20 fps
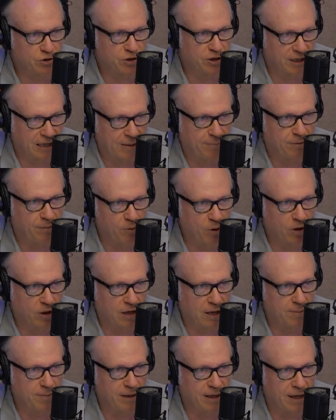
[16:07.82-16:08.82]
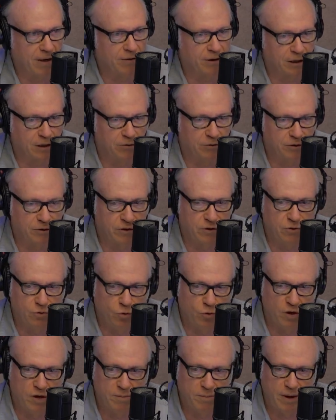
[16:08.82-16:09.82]
and a couple more coming out, including the new
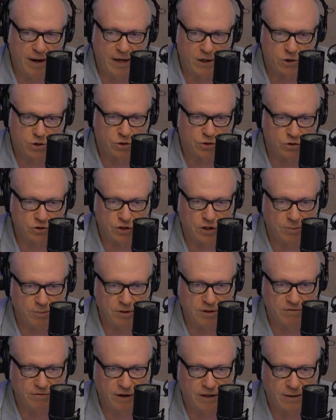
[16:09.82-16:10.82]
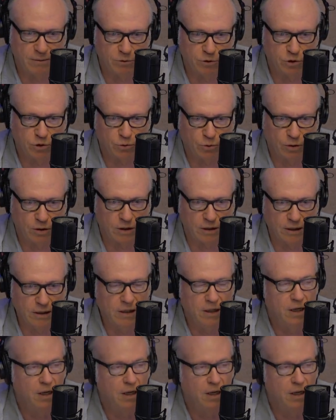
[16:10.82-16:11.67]
windbag shirts. They'll be available shortly.